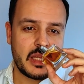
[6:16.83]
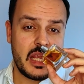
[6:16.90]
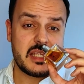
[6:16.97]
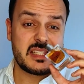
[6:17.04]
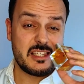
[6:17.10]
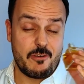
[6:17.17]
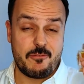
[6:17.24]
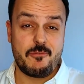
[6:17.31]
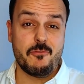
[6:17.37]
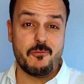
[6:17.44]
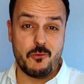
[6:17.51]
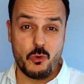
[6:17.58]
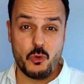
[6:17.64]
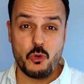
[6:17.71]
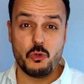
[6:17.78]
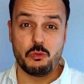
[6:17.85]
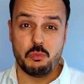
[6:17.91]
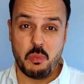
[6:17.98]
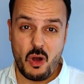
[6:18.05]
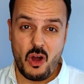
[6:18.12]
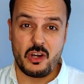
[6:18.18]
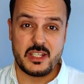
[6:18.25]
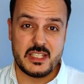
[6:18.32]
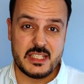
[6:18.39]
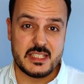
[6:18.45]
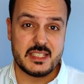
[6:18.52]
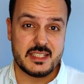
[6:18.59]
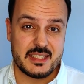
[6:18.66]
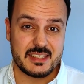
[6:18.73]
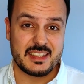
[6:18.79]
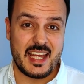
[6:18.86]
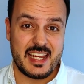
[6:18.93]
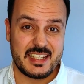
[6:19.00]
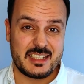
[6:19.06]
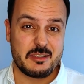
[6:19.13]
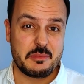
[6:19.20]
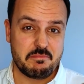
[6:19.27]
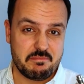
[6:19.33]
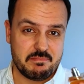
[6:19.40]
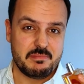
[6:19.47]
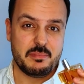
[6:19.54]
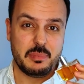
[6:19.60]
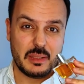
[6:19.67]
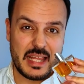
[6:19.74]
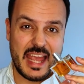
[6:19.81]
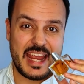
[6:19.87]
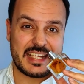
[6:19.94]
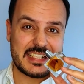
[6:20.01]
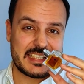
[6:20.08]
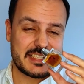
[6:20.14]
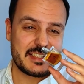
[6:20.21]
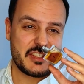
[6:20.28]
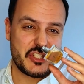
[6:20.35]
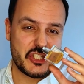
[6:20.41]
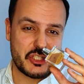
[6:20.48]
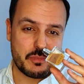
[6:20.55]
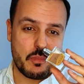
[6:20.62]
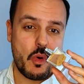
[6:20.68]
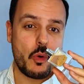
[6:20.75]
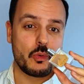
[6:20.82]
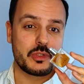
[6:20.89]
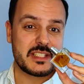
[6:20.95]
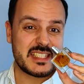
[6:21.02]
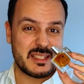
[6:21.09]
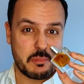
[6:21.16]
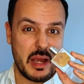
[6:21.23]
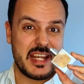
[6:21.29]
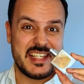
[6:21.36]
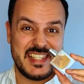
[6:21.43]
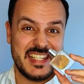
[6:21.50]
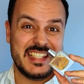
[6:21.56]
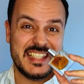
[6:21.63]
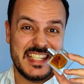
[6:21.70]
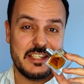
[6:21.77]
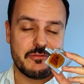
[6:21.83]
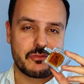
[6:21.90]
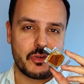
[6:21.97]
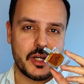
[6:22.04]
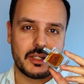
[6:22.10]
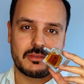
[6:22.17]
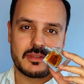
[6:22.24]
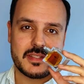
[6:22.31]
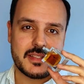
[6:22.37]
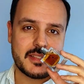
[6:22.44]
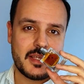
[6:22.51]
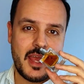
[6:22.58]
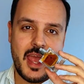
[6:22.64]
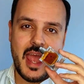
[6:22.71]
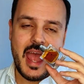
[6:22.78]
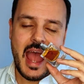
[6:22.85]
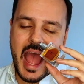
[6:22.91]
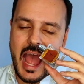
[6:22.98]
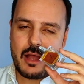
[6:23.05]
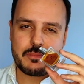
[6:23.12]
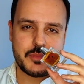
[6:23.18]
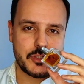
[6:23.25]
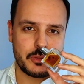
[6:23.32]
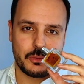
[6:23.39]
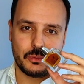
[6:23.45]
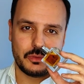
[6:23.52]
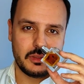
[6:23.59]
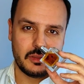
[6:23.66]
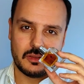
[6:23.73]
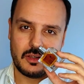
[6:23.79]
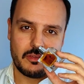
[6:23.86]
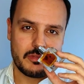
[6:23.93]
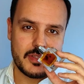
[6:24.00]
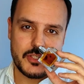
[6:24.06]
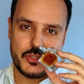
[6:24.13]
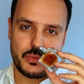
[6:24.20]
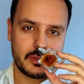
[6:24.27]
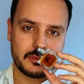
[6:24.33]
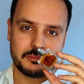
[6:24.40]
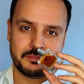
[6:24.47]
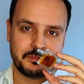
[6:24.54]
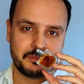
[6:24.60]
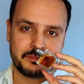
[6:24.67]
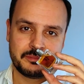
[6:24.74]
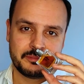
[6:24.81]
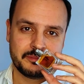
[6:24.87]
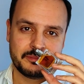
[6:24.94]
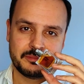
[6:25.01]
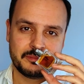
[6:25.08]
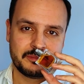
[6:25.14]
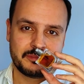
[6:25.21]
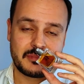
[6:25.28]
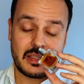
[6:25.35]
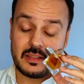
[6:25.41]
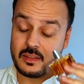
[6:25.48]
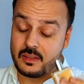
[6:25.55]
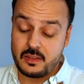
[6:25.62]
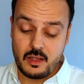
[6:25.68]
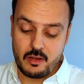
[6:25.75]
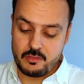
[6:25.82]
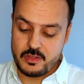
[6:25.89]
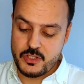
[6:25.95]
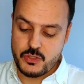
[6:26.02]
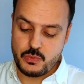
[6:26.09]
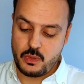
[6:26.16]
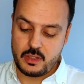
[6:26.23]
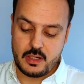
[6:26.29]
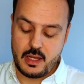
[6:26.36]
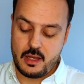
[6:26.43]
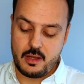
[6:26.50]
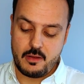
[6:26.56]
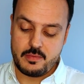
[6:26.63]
It's a full-bodied, like black smoked spicy tea fragrance. Absolutely love this one. Love this one.